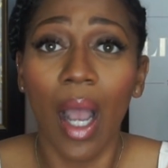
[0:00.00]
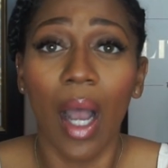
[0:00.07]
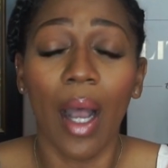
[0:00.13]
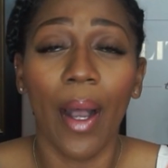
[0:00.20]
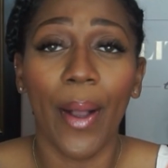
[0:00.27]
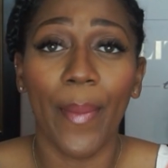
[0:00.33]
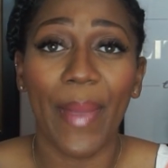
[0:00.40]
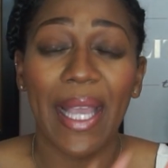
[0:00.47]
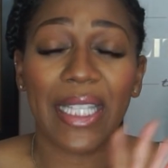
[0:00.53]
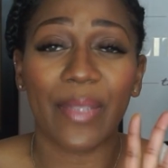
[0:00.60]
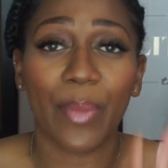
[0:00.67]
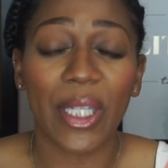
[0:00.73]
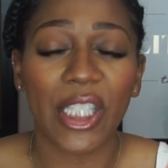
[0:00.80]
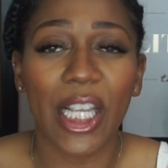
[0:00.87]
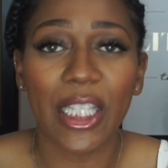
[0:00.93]
as
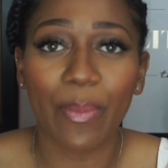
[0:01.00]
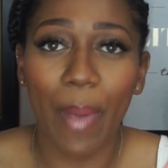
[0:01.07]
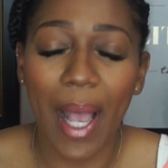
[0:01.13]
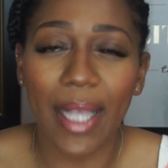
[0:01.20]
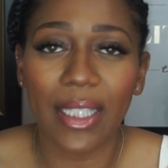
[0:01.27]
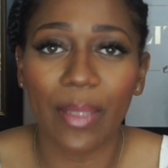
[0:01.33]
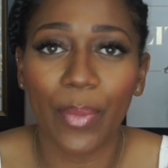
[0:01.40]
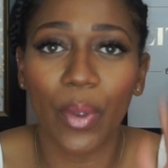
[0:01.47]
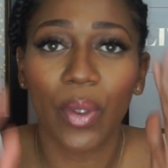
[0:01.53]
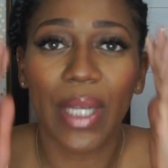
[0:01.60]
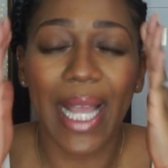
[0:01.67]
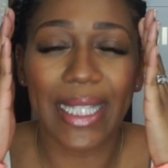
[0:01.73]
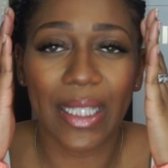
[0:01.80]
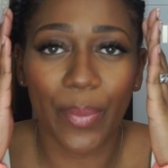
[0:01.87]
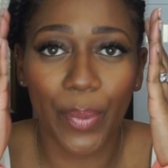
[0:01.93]
much as possible
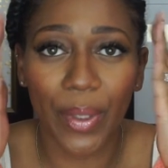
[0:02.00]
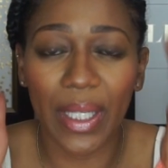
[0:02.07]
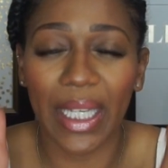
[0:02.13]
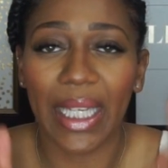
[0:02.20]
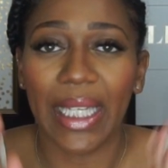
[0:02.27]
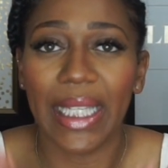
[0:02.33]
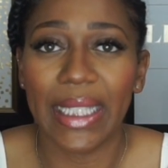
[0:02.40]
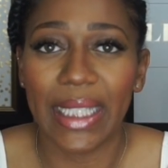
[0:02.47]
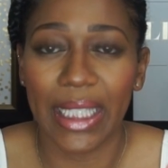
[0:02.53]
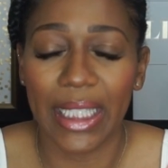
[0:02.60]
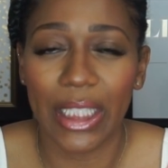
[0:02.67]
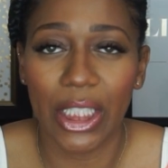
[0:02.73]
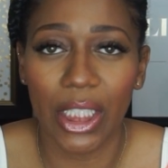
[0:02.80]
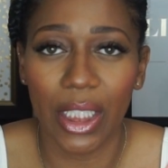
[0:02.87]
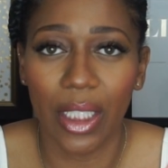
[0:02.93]
not to put any
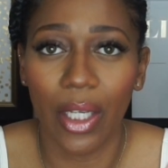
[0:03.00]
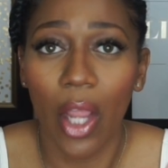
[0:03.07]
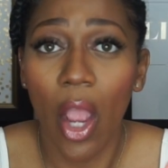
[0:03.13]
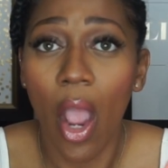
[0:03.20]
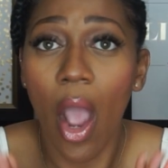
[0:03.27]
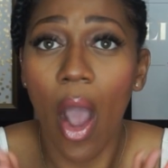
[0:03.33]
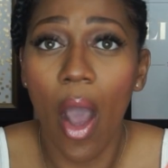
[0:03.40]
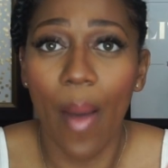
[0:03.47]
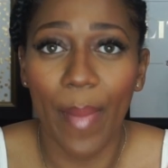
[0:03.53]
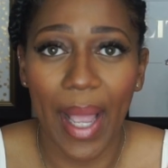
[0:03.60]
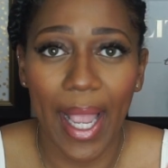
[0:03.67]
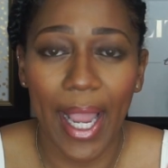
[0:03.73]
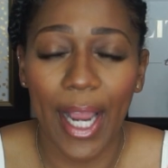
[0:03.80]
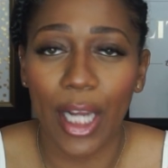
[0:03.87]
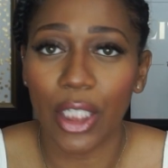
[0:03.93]
tension on my
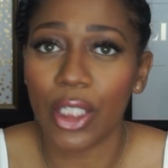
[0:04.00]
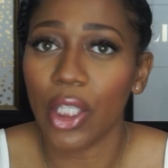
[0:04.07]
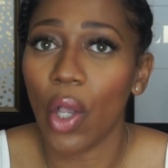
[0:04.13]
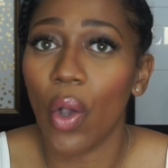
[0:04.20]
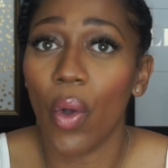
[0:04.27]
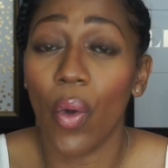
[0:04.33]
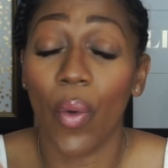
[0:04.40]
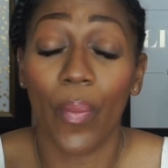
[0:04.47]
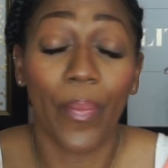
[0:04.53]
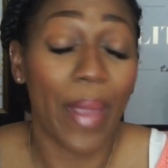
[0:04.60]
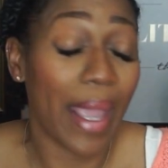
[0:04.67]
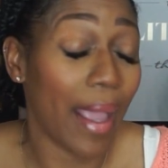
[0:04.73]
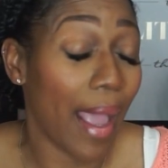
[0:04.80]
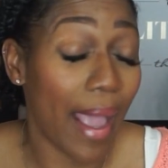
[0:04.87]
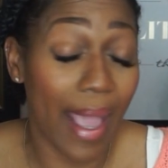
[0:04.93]
hair. So
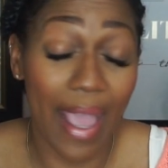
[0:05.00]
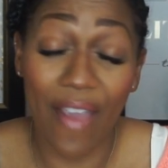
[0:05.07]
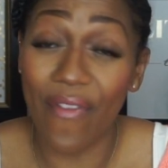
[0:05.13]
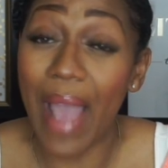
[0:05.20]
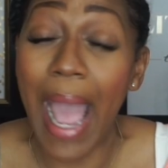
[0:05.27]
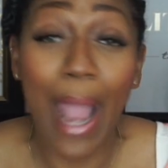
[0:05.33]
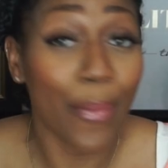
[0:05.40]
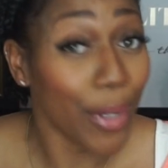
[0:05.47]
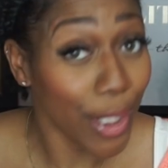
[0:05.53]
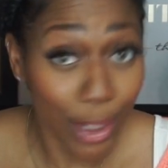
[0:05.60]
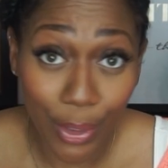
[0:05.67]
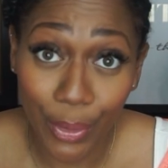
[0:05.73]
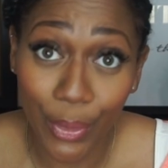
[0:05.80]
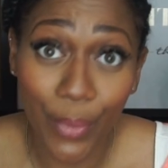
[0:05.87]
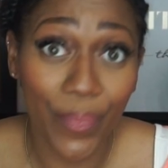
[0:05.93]
if I were
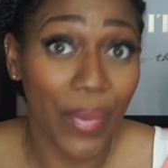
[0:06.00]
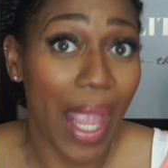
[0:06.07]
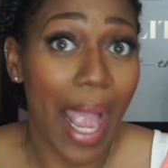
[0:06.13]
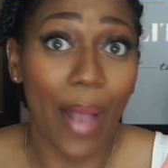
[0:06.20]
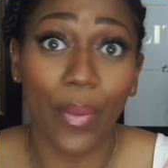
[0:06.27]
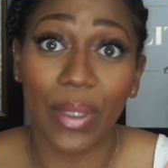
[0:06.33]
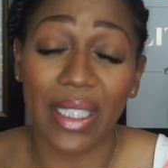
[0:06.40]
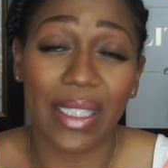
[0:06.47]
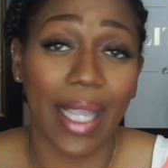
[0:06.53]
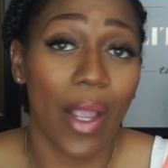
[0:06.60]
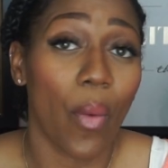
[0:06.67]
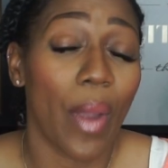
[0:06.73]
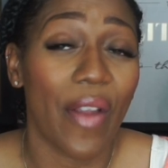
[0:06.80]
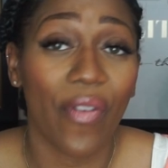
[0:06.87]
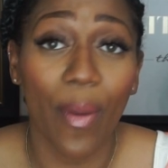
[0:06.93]
you, I would stay
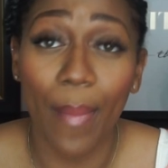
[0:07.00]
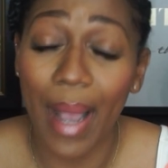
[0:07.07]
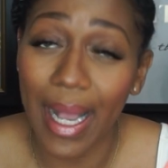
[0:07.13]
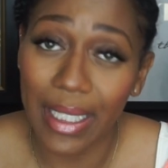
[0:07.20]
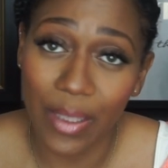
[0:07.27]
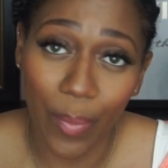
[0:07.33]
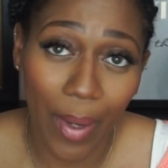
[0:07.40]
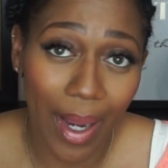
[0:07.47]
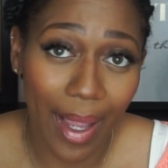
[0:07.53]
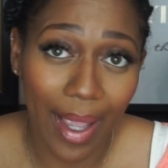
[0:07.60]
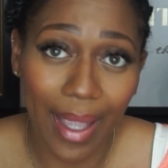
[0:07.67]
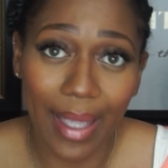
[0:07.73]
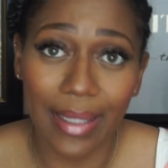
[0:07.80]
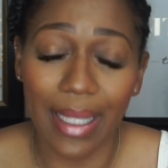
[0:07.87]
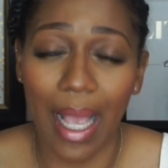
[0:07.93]
away from box braids.